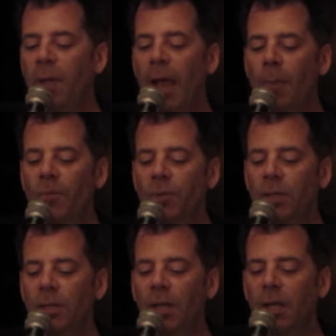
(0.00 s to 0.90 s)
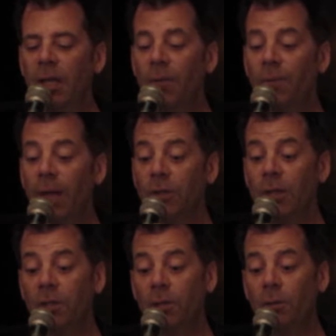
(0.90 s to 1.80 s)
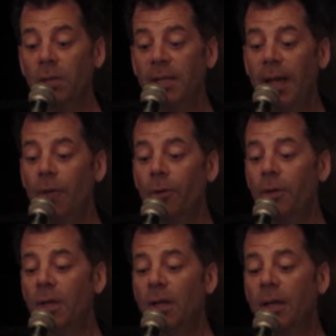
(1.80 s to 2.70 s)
pamphlet if, as I slowly gathered,